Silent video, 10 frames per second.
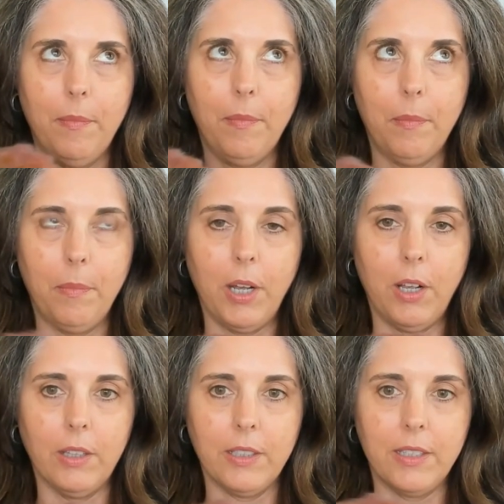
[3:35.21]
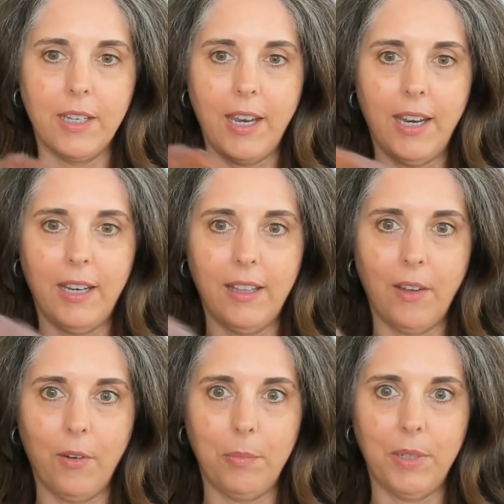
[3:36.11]
ball a day,
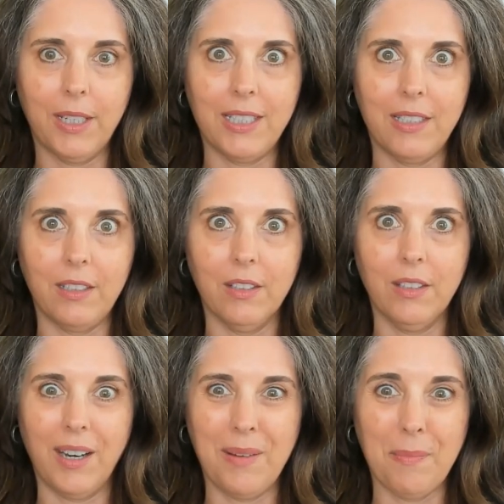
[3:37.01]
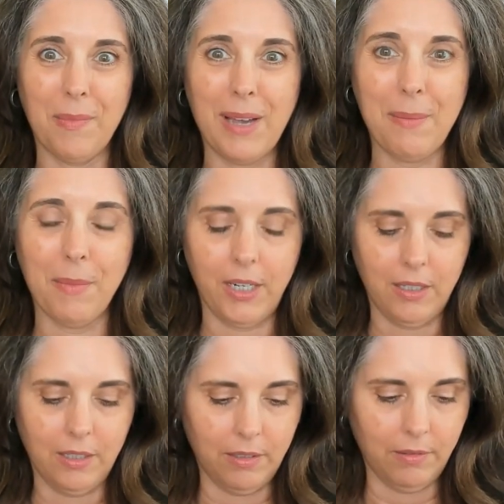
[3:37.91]
that would be ideal, and I might
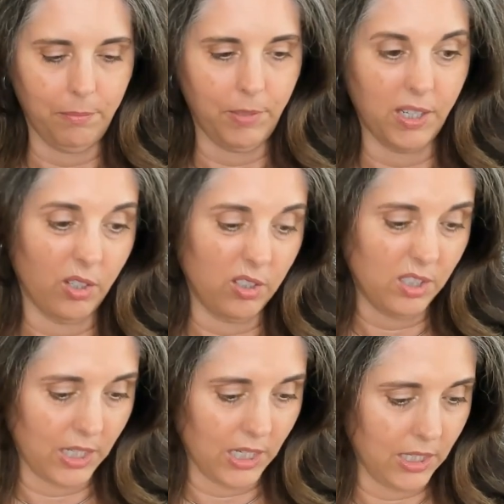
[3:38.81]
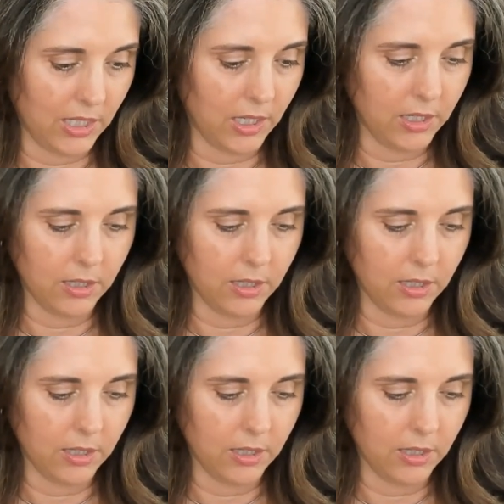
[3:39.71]
be close to getting it done.